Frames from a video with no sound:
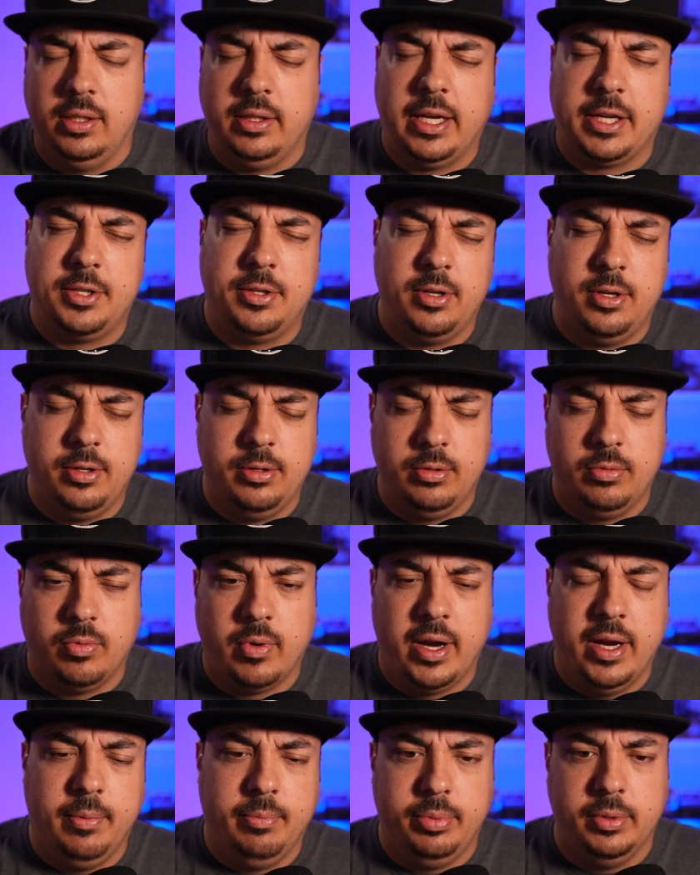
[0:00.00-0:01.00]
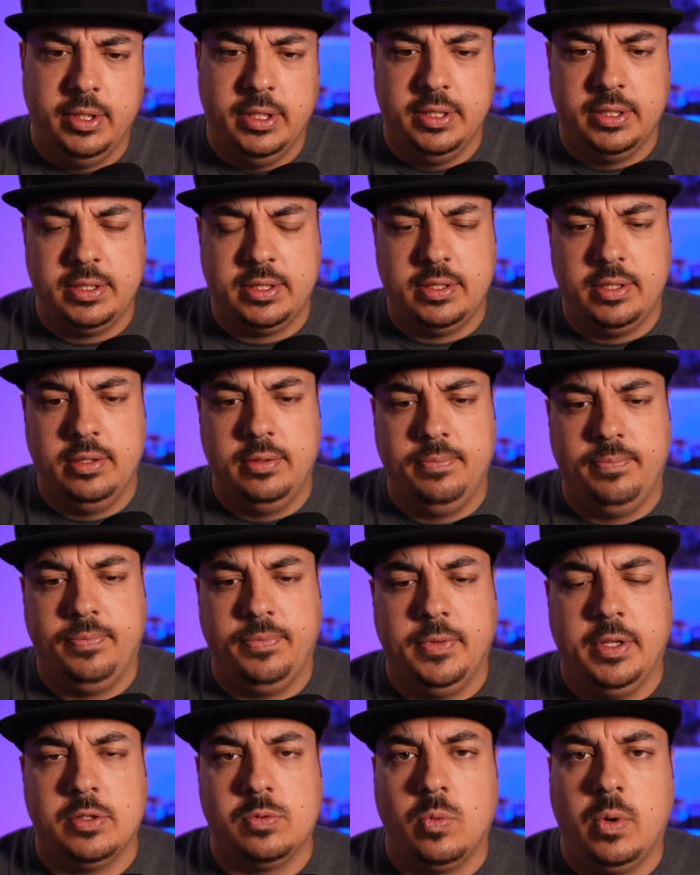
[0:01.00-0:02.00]
Electro ramp list
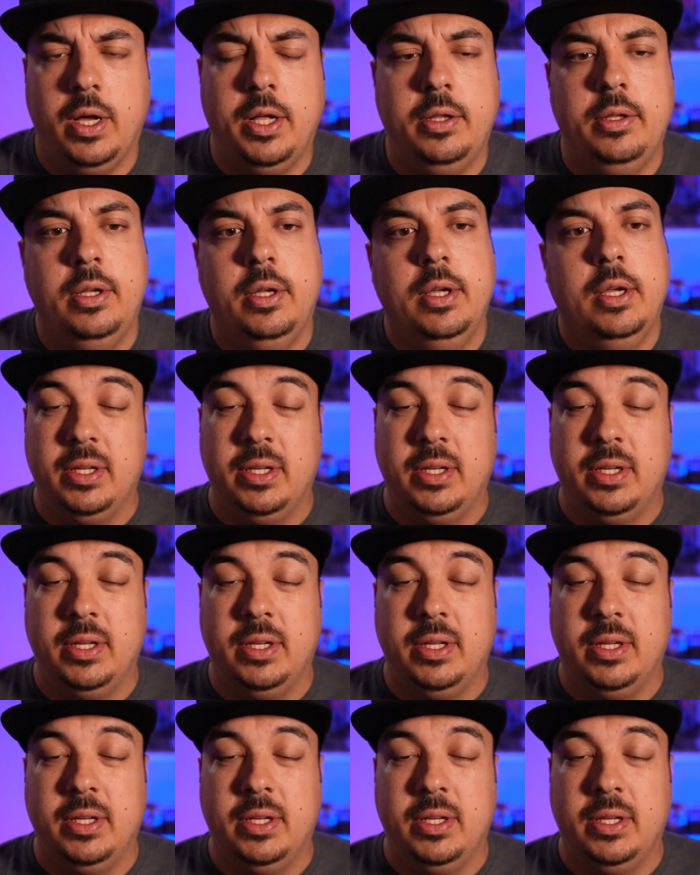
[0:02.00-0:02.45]
as well.